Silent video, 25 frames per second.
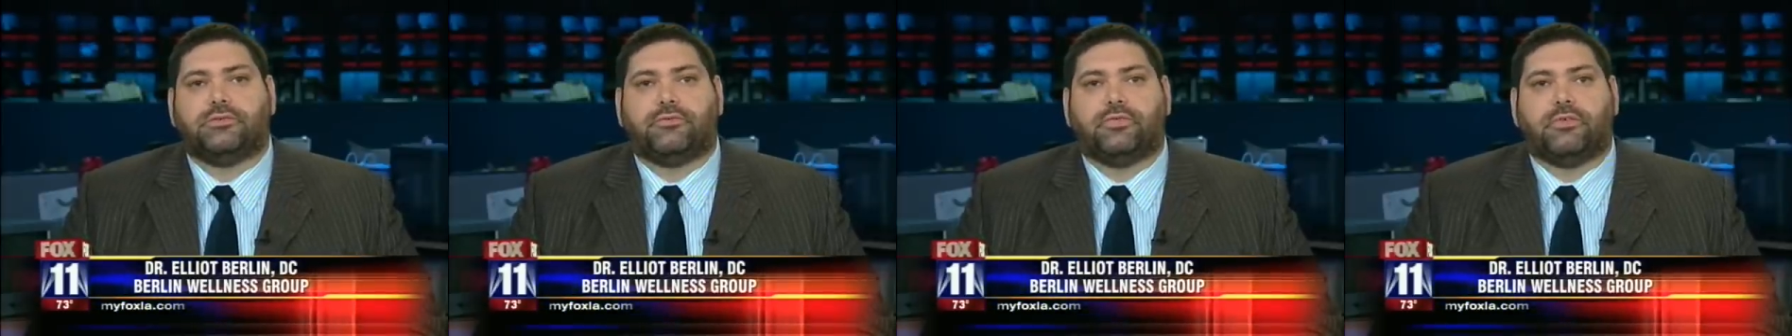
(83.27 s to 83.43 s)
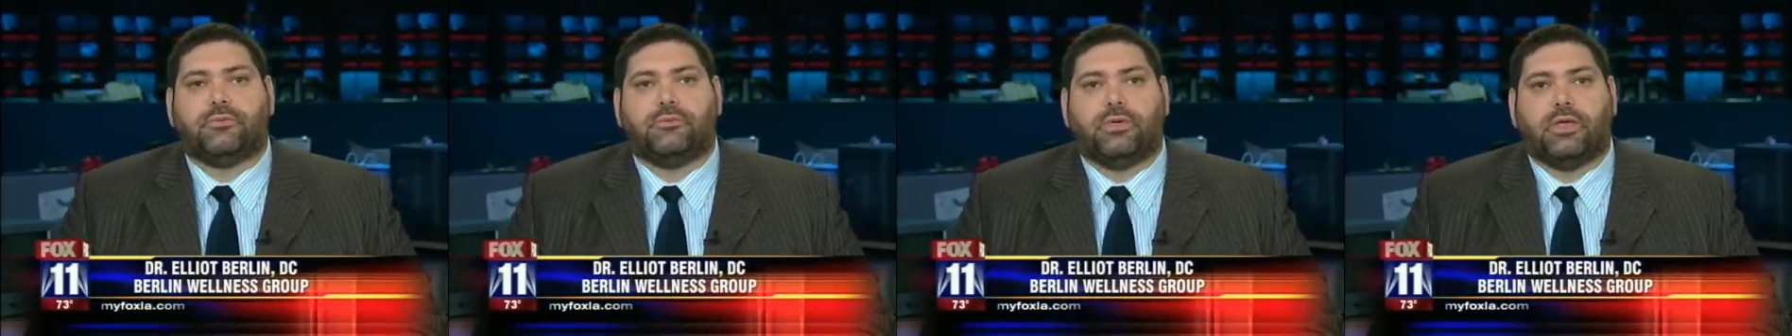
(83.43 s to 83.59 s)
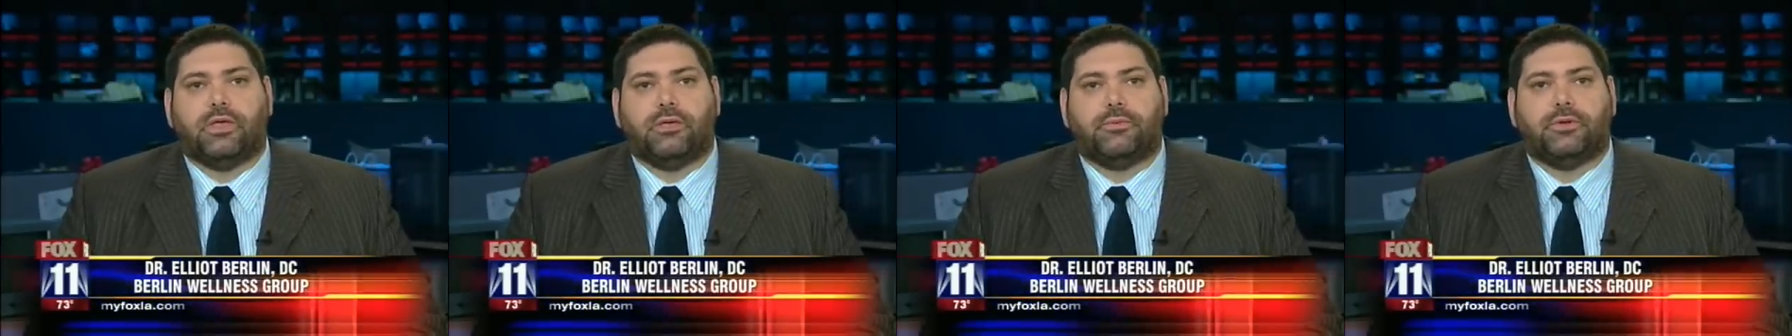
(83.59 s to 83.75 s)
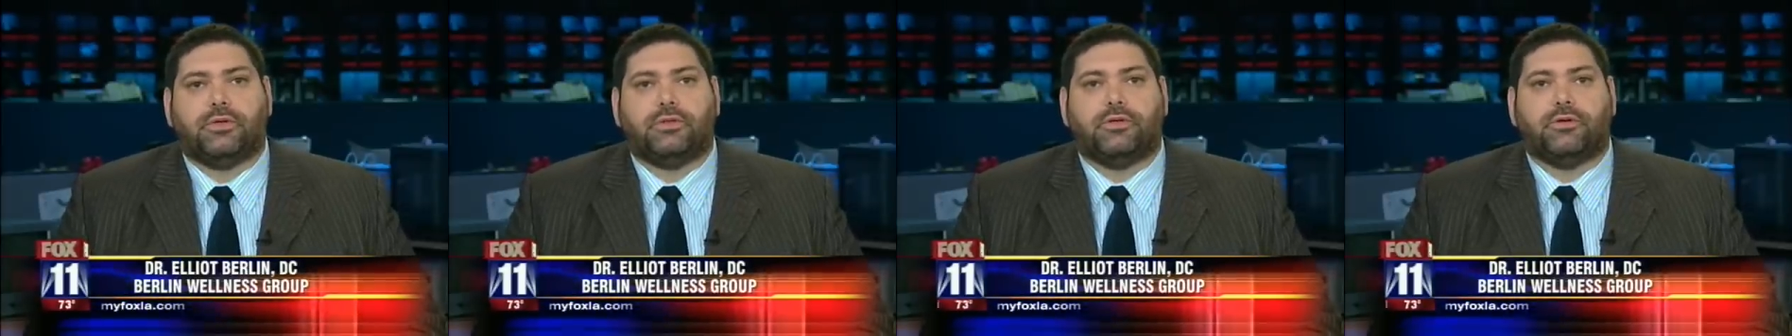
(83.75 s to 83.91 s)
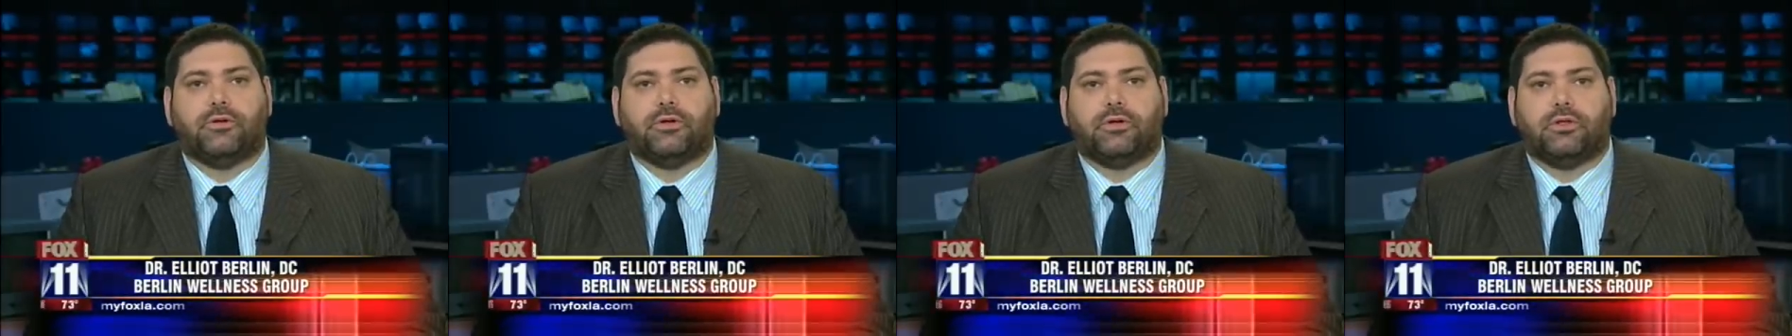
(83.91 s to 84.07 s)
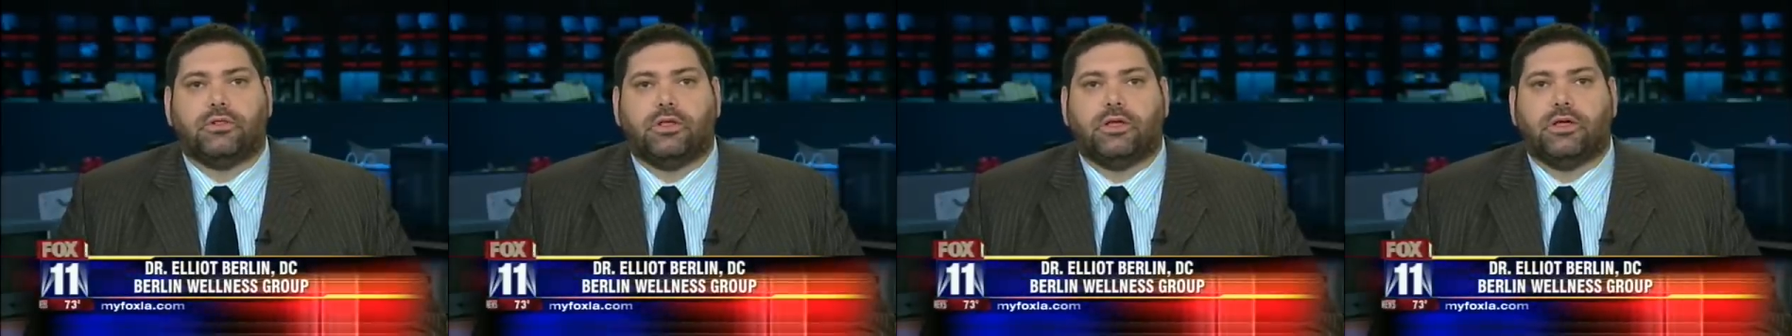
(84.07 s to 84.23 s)
of the baby
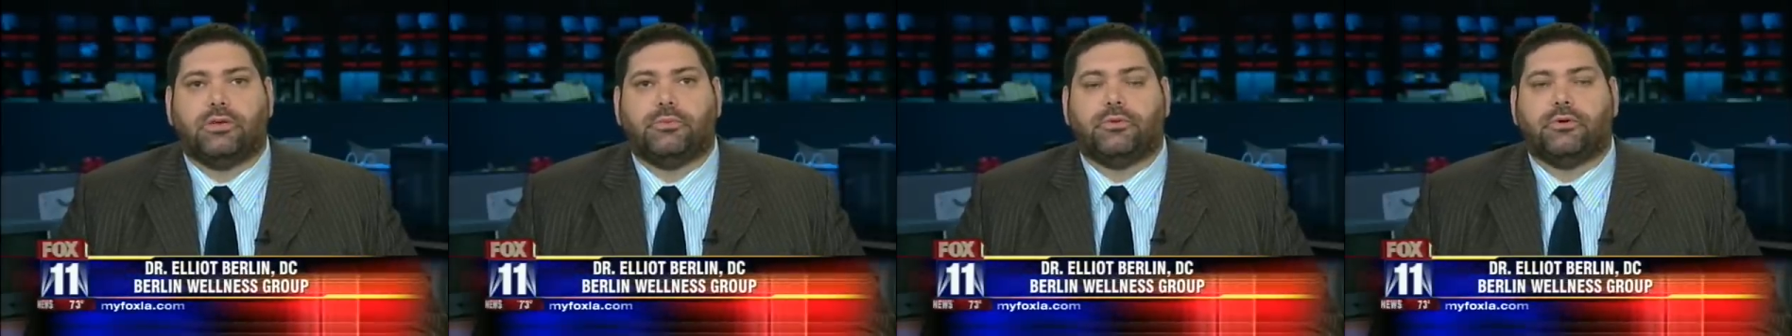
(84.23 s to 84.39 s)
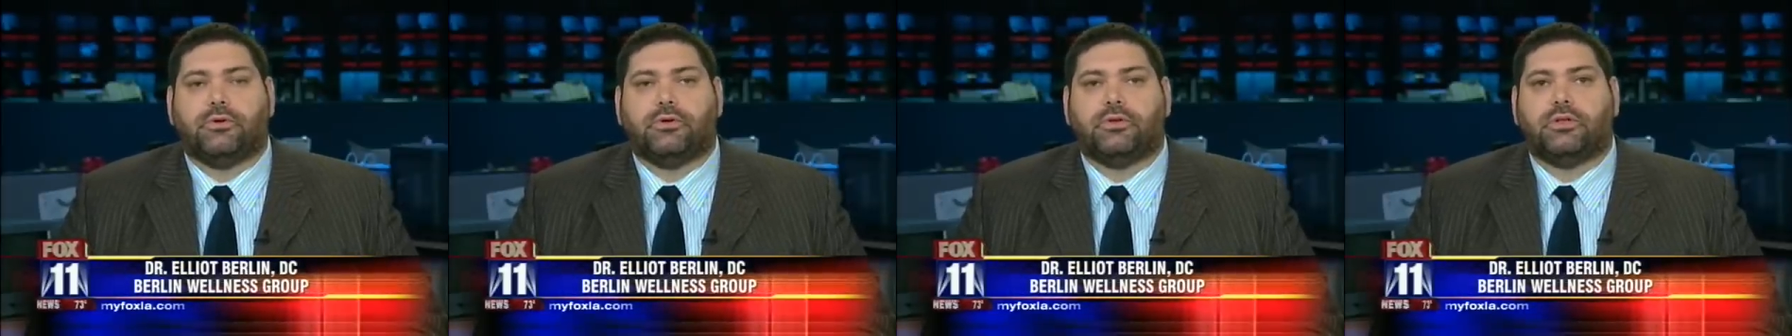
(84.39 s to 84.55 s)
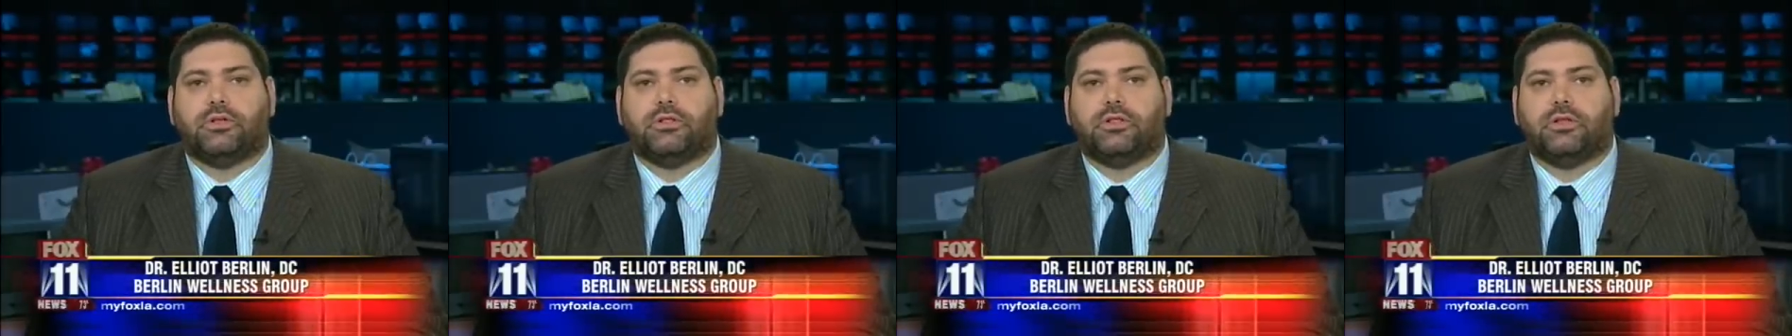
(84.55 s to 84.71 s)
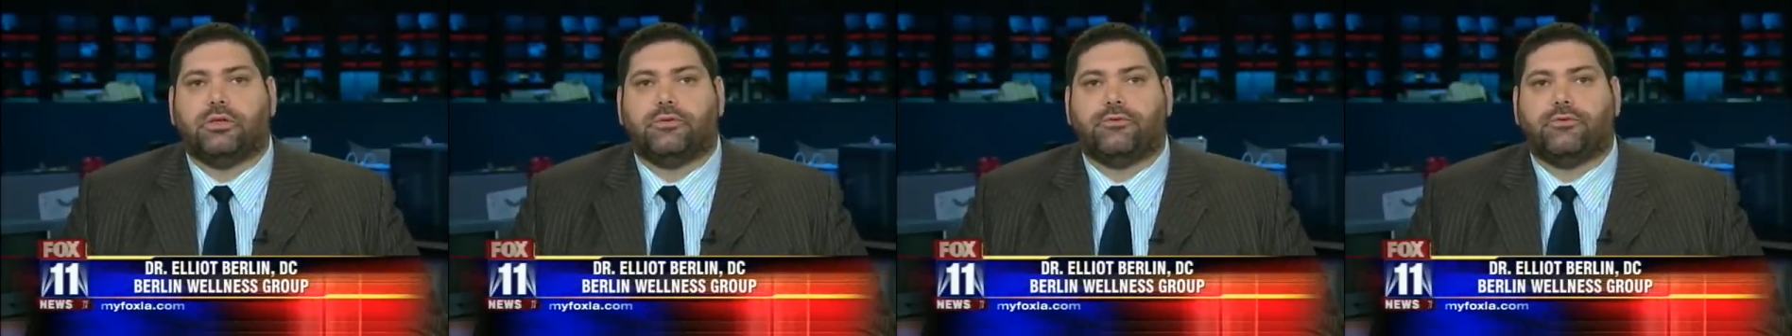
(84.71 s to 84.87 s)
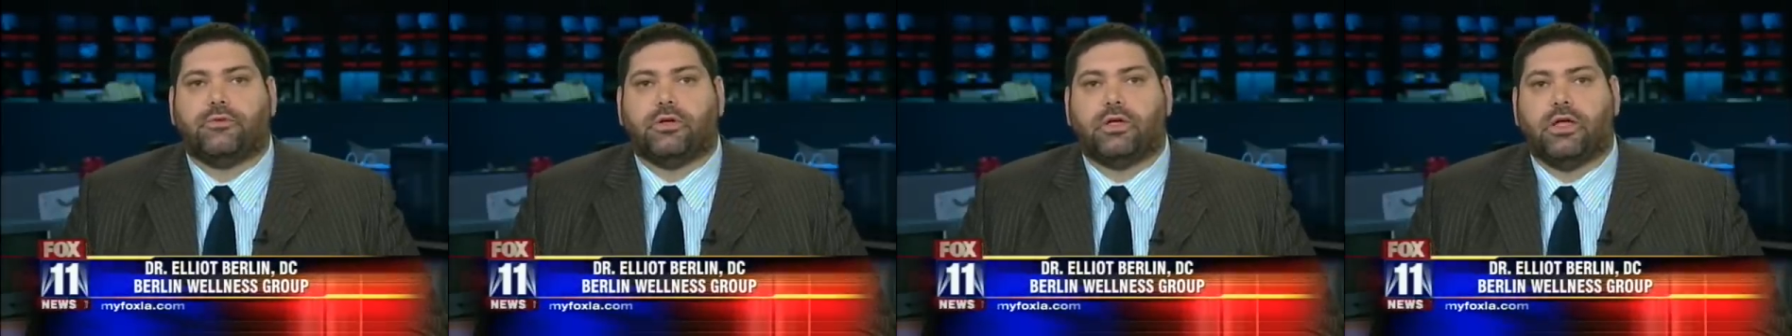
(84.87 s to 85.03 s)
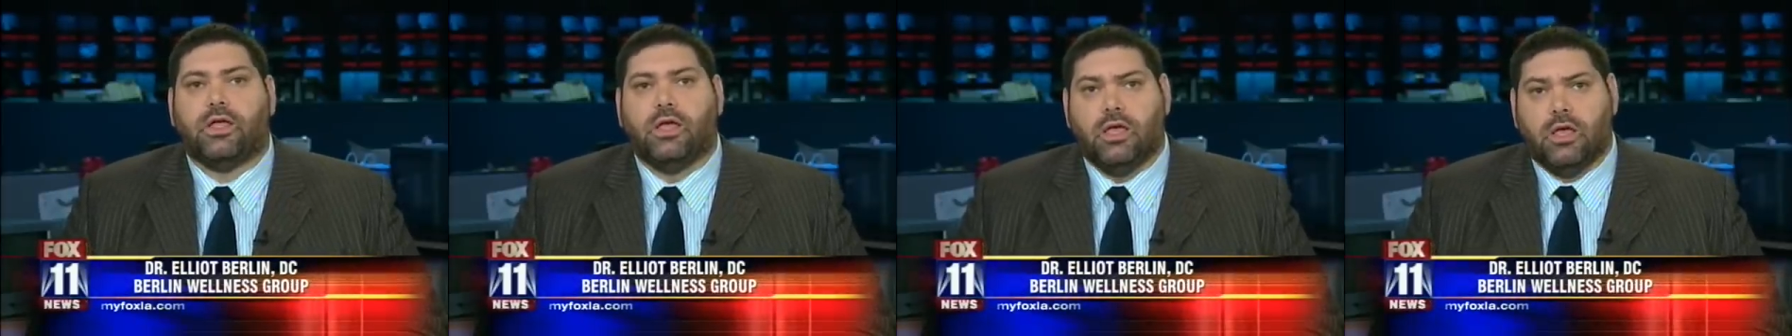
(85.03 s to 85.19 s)
during labor and
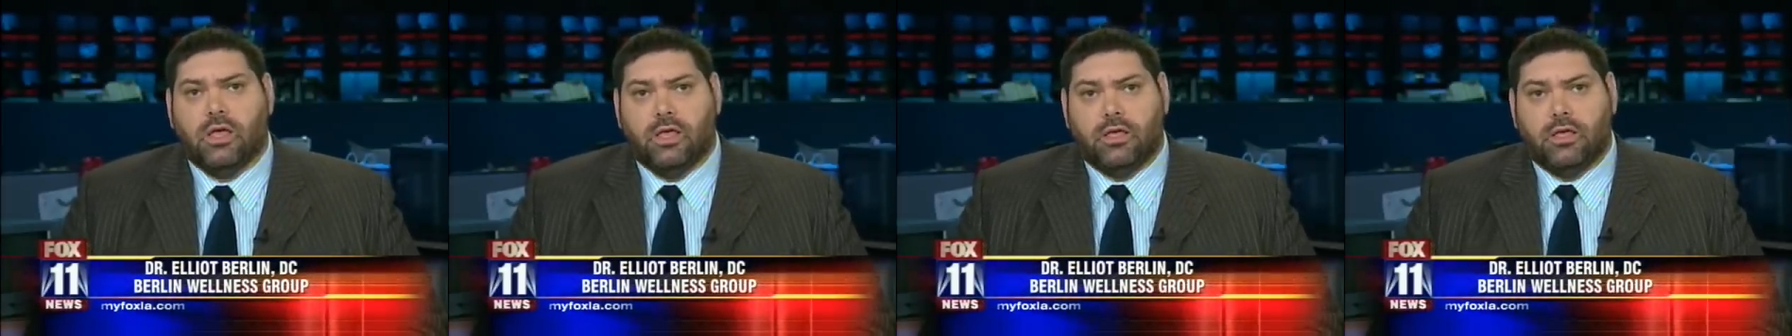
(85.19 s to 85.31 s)
delivery.